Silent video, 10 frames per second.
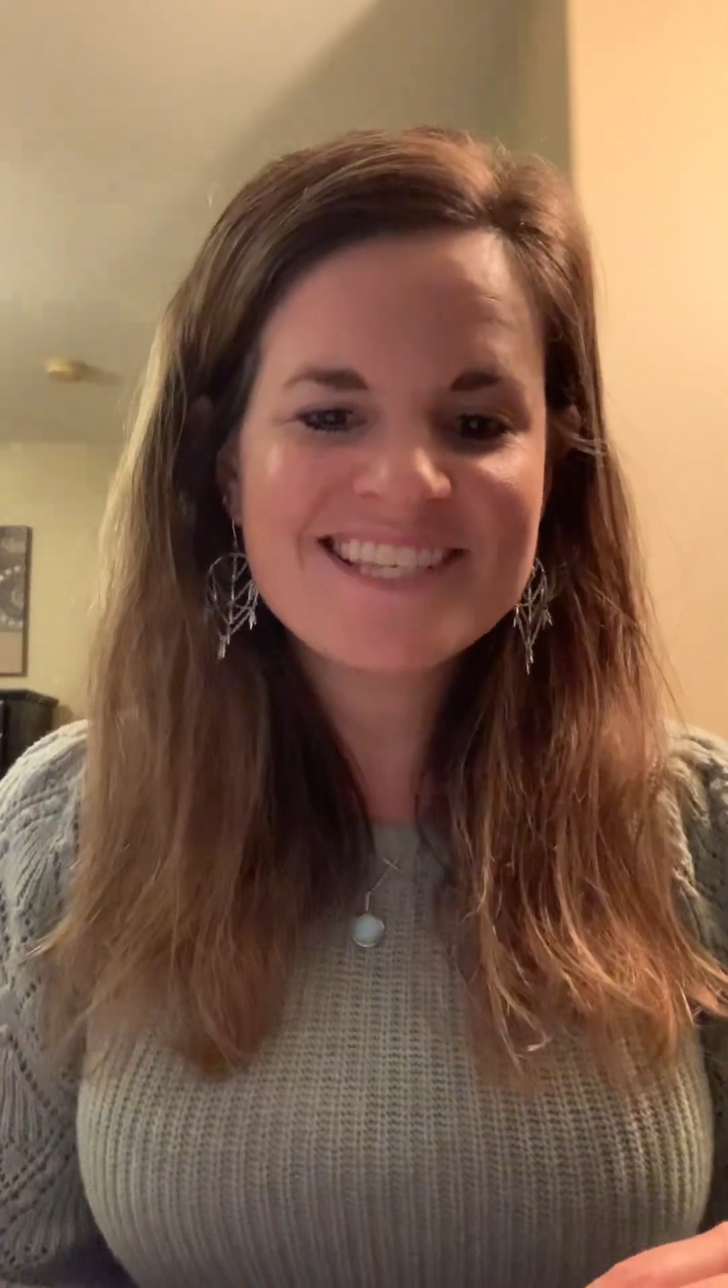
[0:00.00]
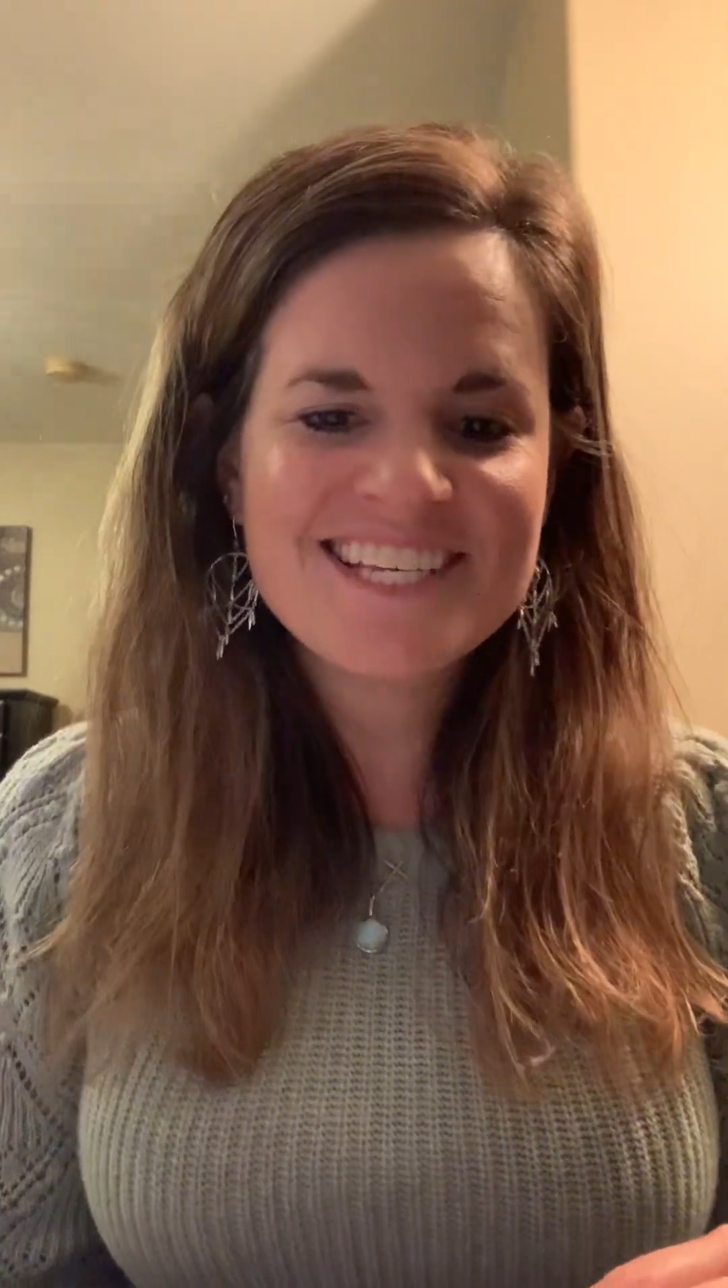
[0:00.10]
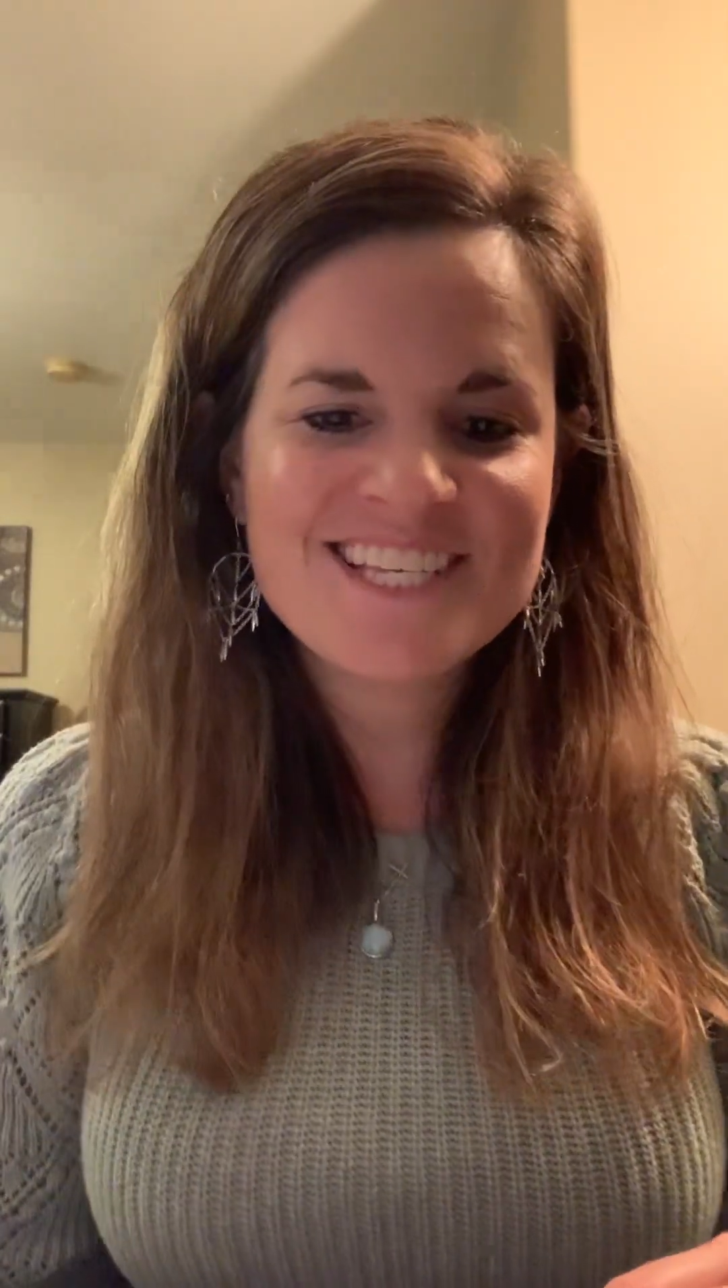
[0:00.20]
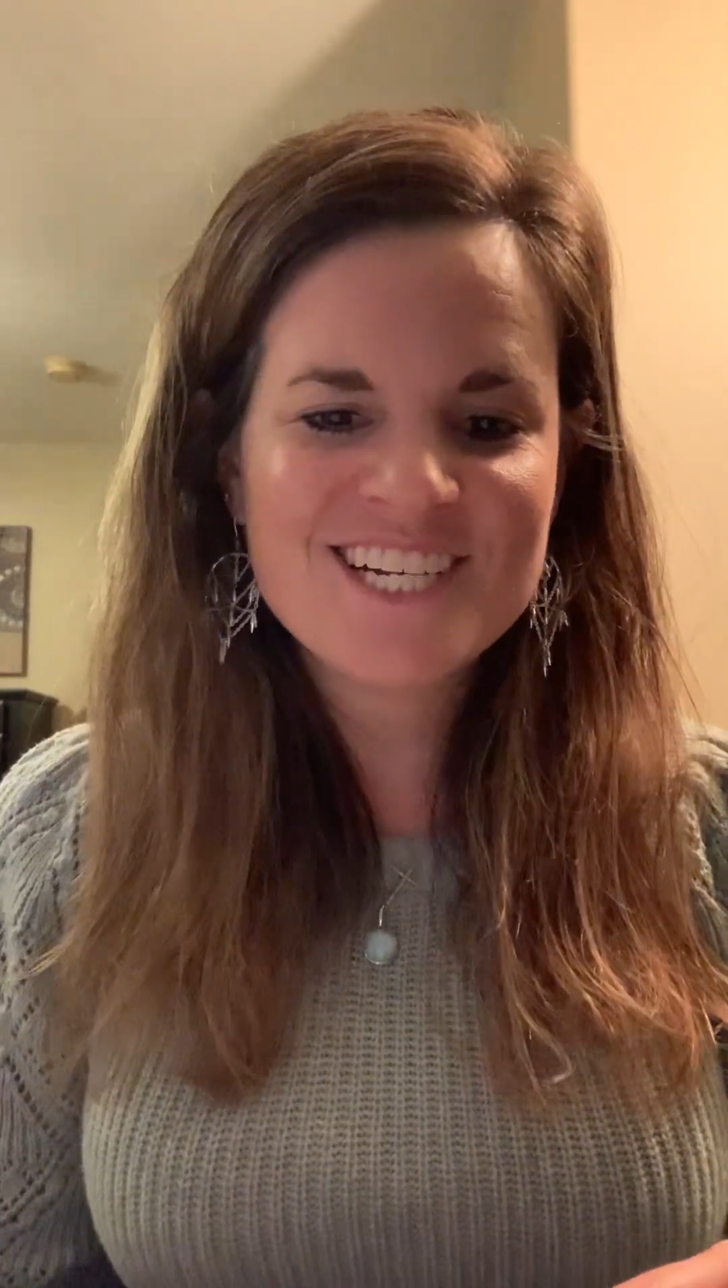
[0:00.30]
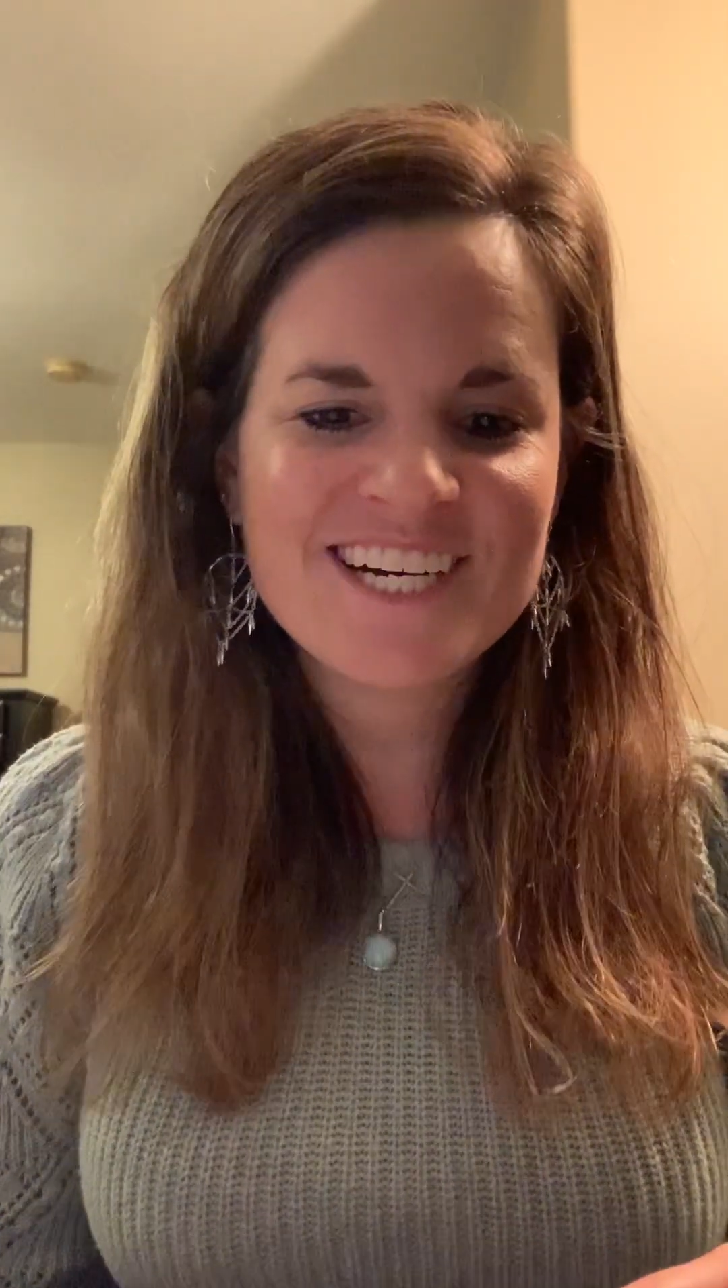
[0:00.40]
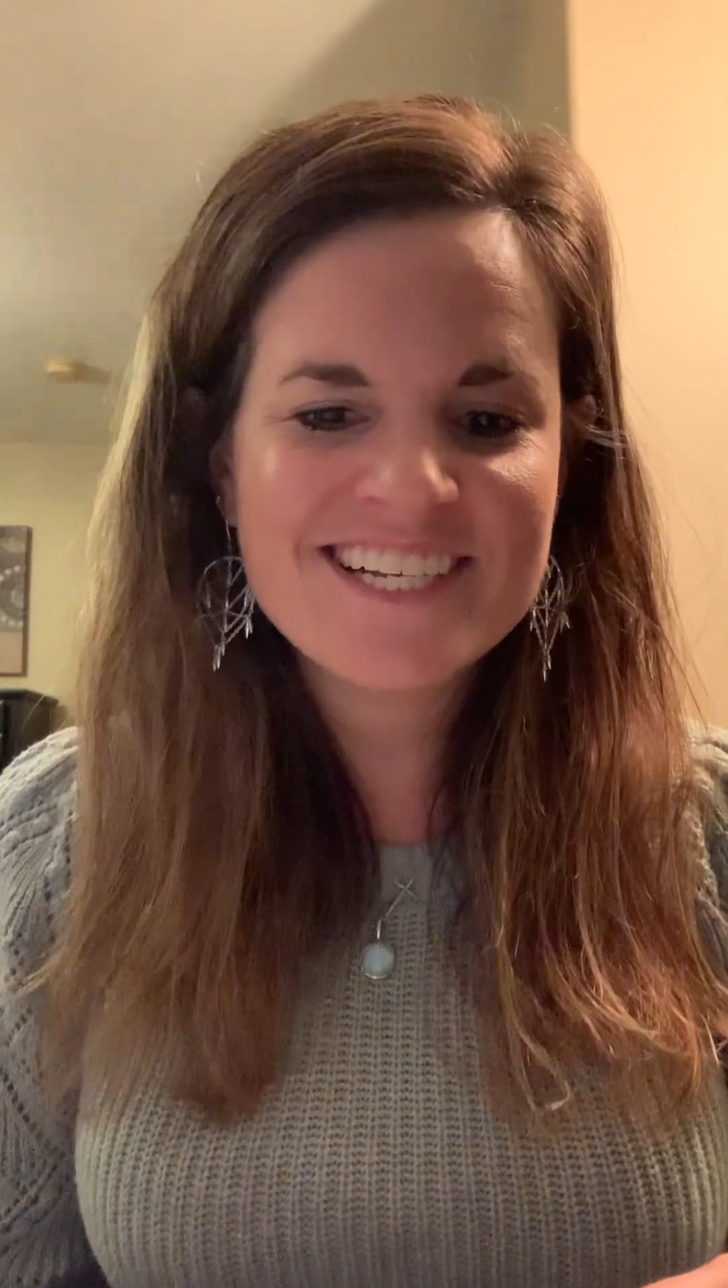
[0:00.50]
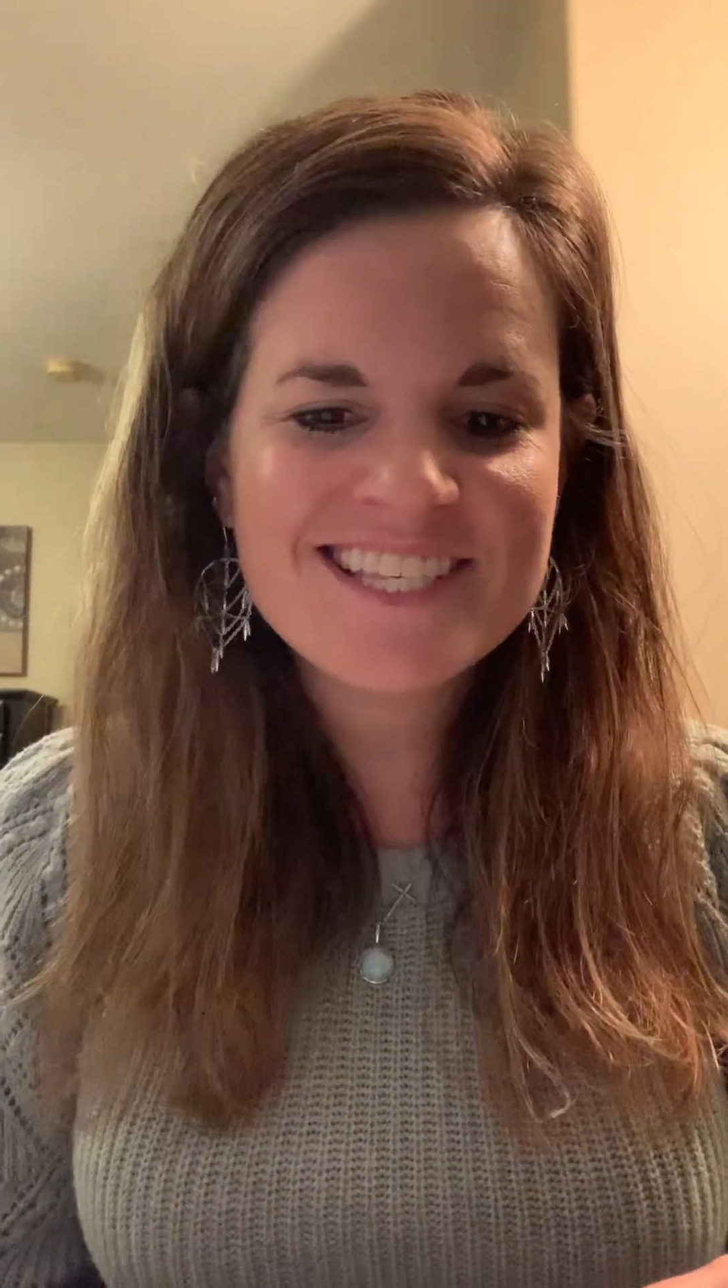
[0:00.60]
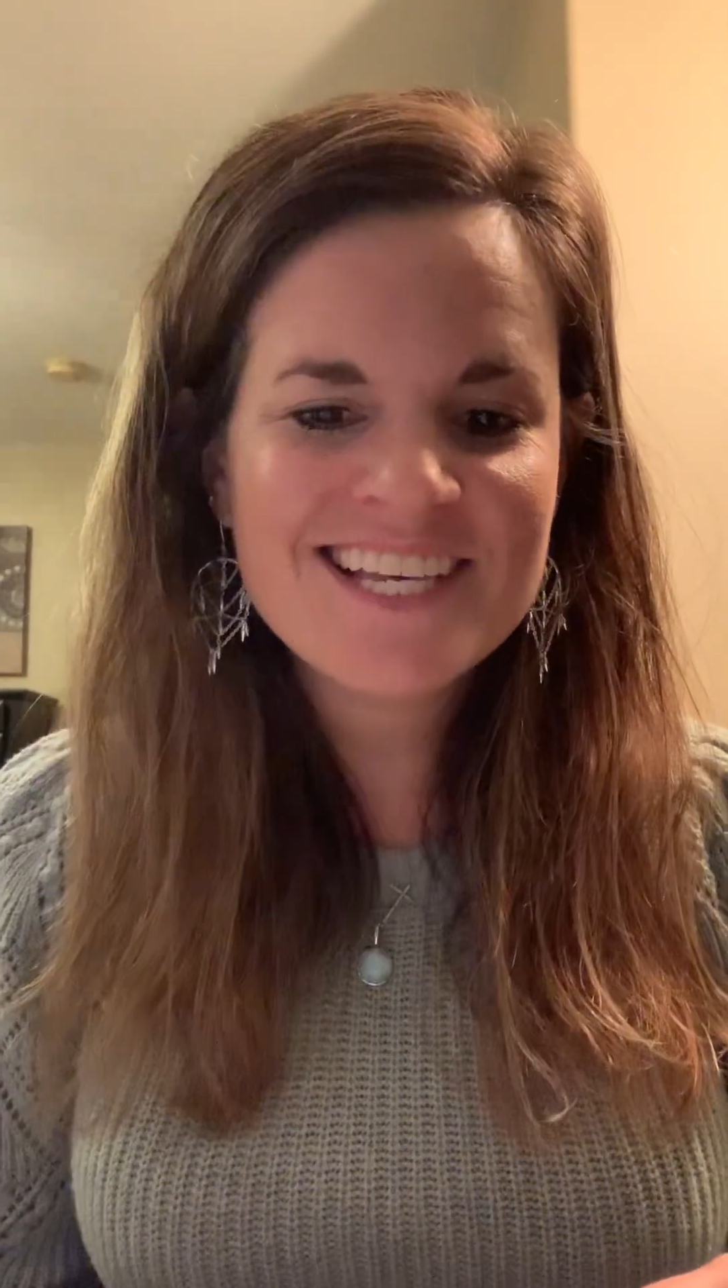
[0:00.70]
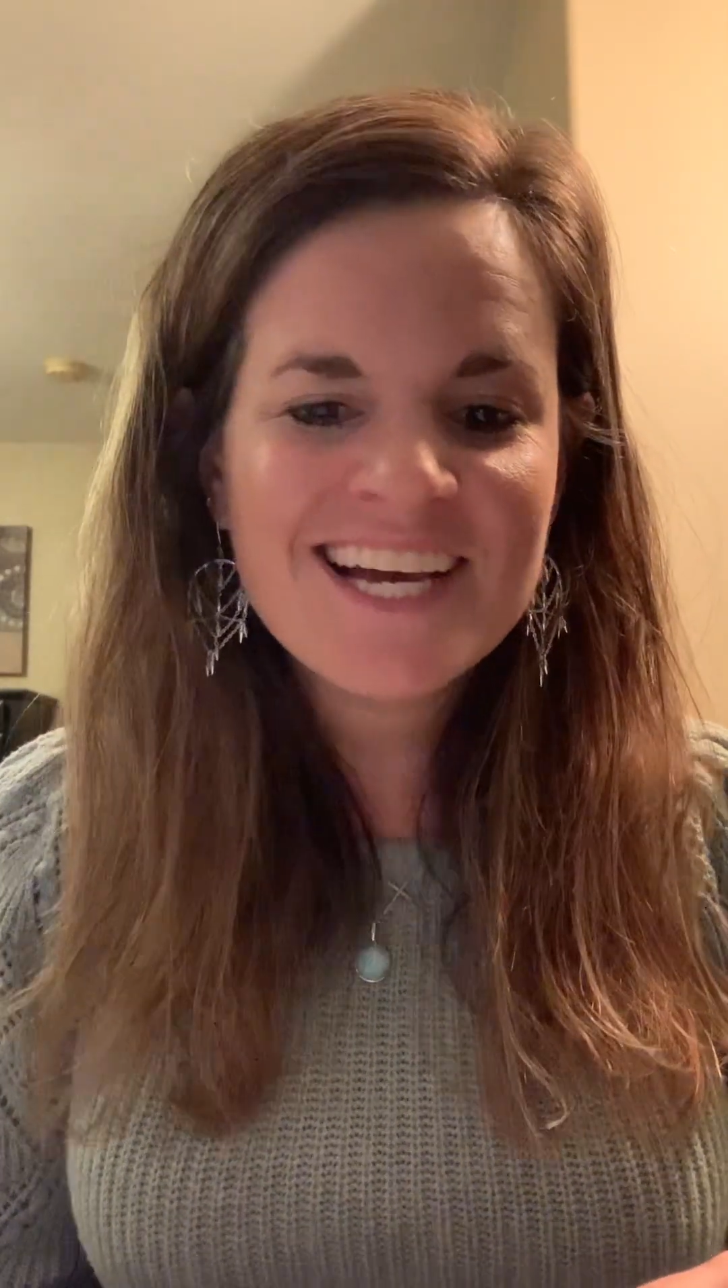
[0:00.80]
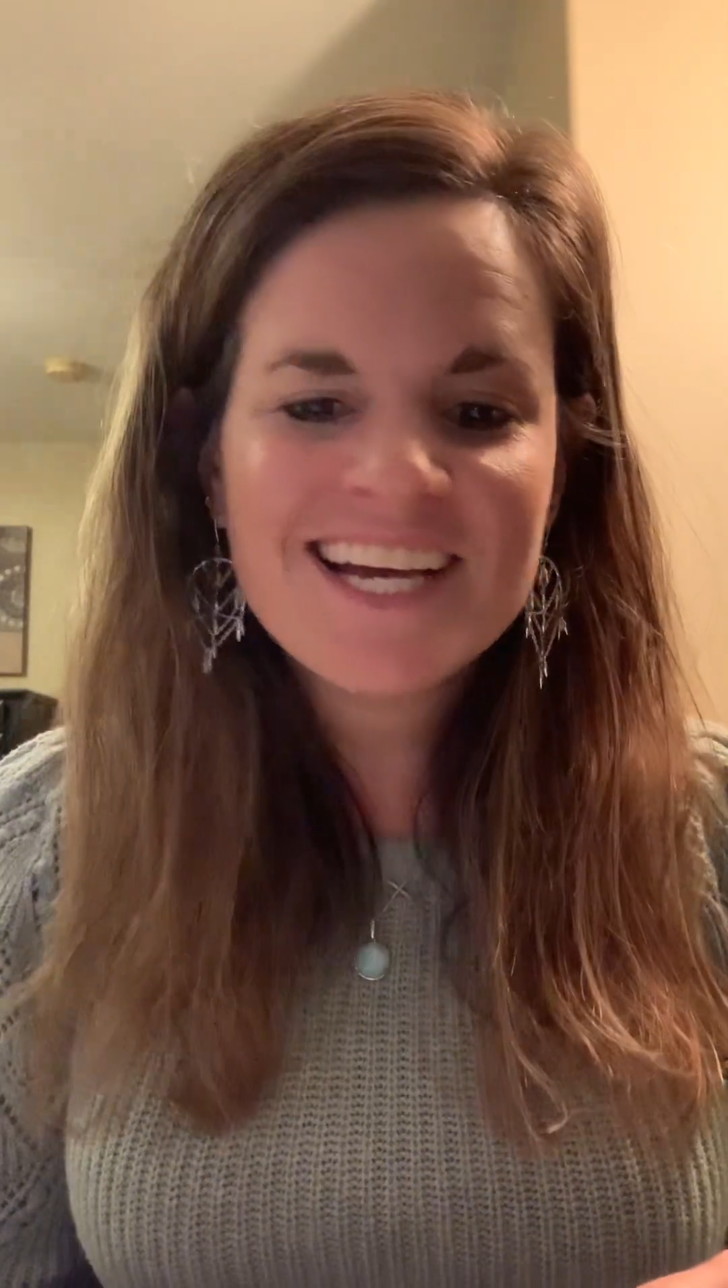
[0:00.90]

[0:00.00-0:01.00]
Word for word: sisters,